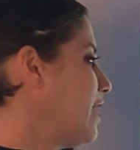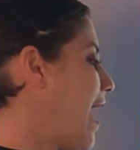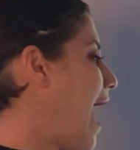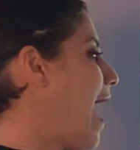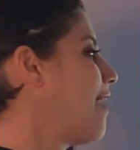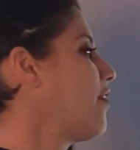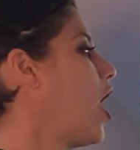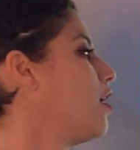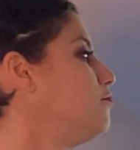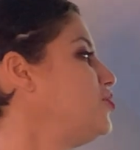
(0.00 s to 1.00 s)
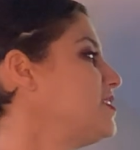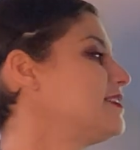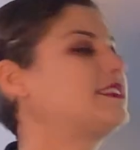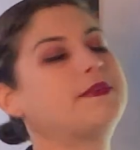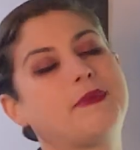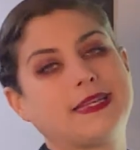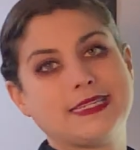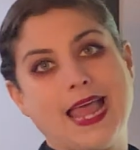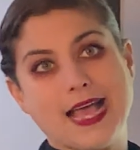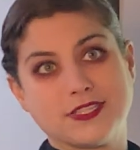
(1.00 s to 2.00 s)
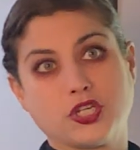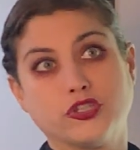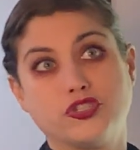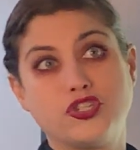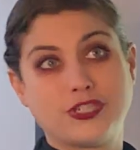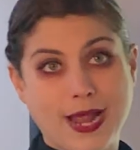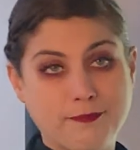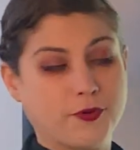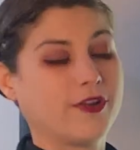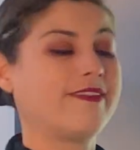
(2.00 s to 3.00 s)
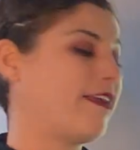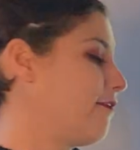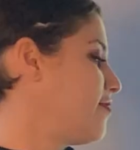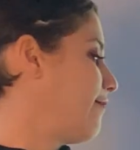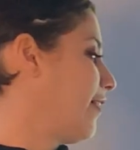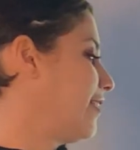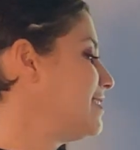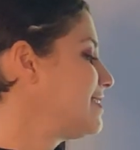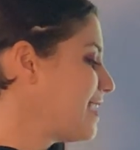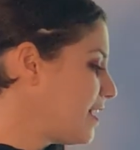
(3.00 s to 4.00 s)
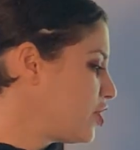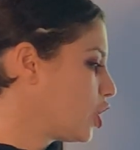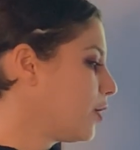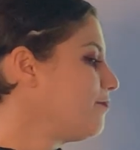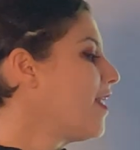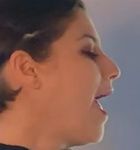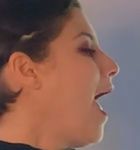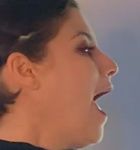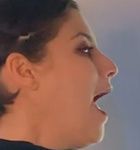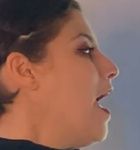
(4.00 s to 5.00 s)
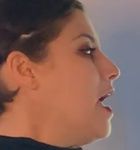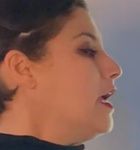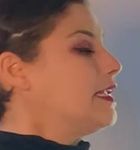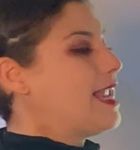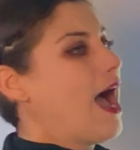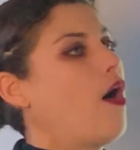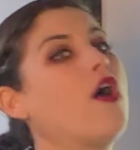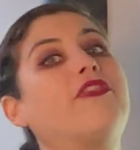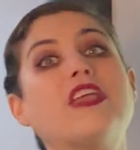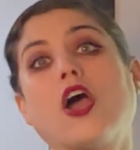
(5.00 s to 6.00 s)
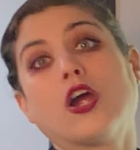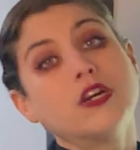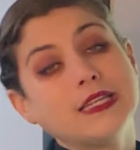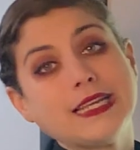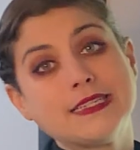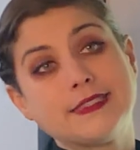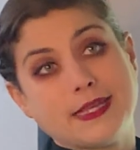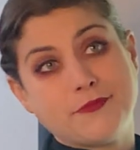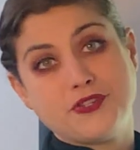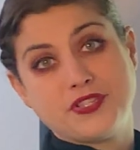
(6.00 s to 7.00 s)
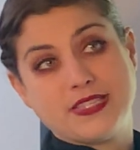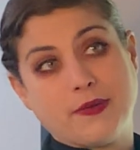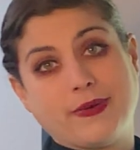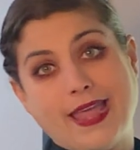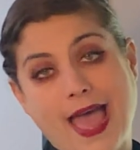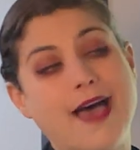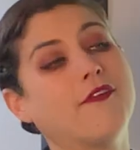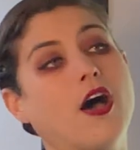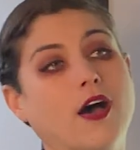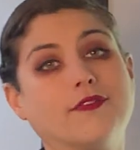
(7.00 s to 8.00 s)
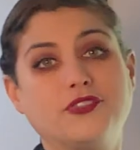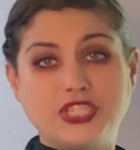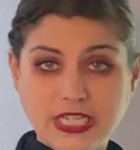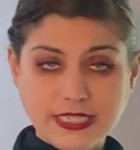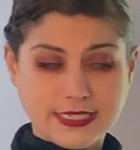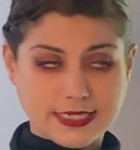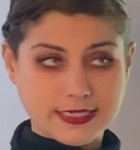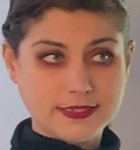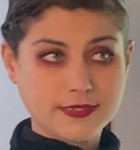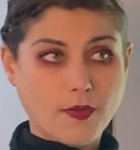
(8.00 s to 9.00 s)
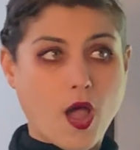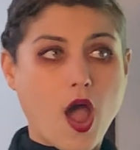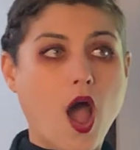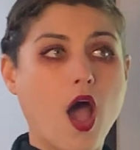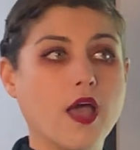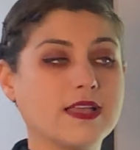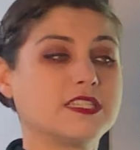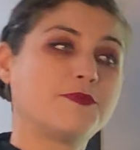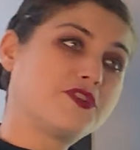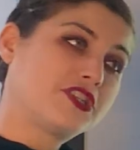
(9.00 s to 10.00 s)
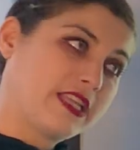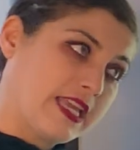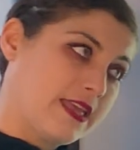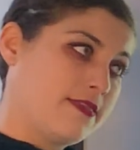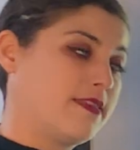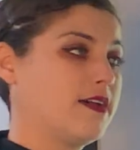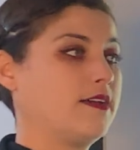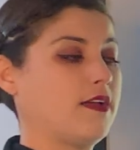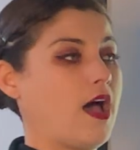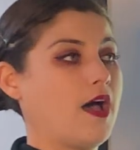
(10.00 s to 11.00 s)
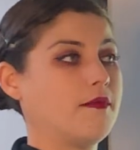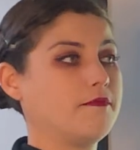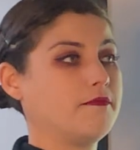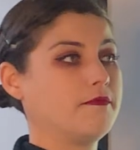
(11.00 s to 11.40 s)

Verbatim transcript: we have um, Jesus depicted as a good shepherd there in the very center. Now, the earliest images that we have of Jesus uh, especially in the um,